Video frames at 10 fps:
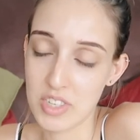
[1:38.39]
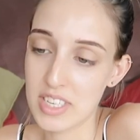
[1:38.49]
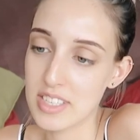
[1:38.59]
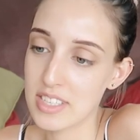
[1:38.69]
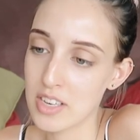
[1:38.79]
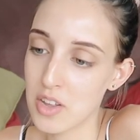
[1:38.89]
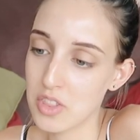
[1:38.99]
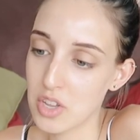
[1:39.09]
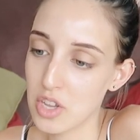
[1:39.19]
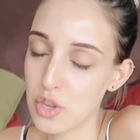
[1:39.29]
which is
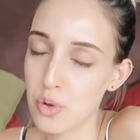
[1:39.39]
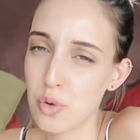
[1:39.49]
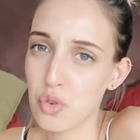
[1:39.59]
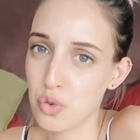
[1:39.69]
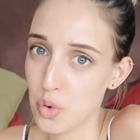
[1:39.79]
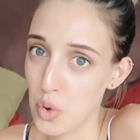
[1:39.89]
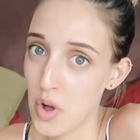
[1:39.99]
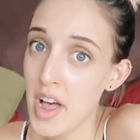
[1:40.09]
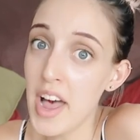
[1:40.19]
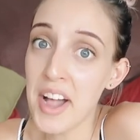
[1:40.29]
not the
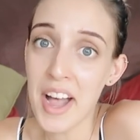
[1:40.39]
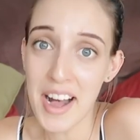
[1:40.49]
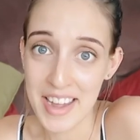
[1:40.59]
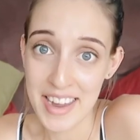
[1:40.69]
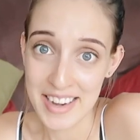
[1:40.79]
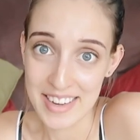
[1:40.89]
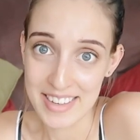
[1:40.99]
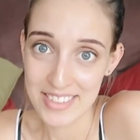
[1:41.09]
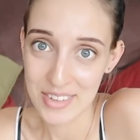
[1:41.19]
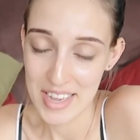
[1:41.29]
usual kind
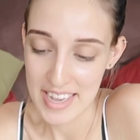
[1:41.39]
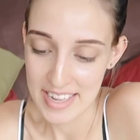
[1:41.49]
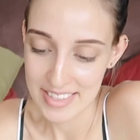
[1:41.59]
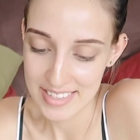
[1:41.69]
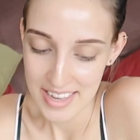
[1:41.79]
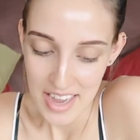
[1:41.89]
to eat